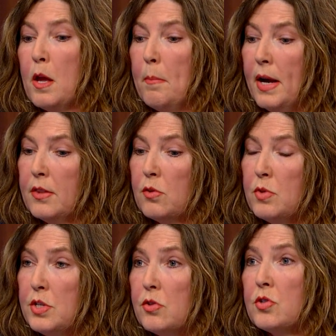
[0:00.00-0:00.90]
But the
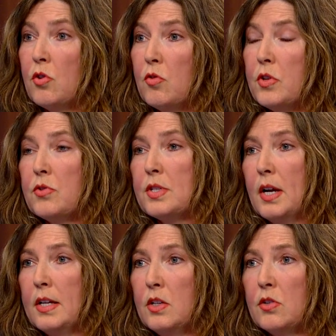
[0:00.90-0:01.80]
research over those
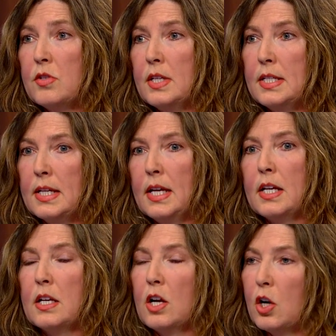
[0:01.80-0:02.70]
nine years
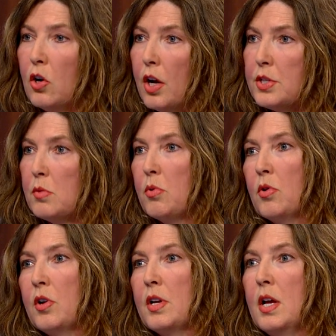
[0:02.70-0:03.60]
indicated across the
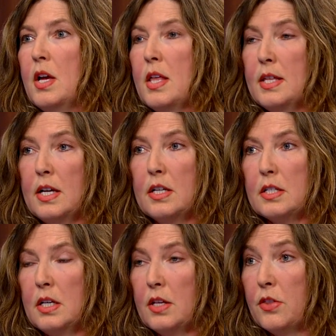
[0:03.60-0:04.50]
board that
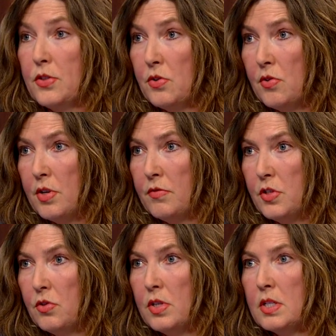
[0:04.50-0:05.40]
a third of
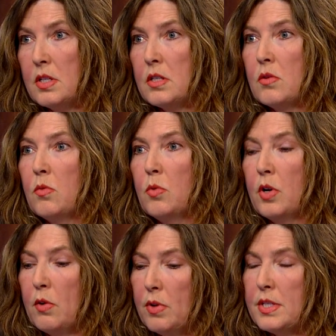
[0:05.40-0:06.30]
students
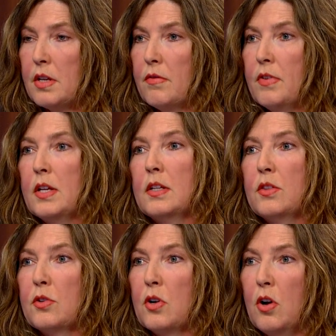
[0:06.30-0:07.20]
were at risk of
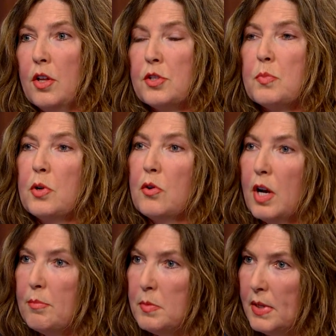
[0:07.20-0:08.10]
failing their college
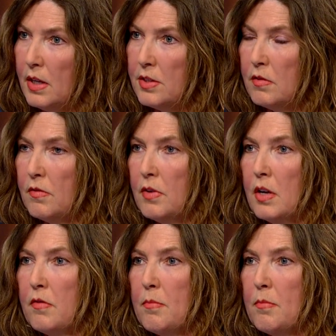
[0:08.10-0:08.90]
programs because of, of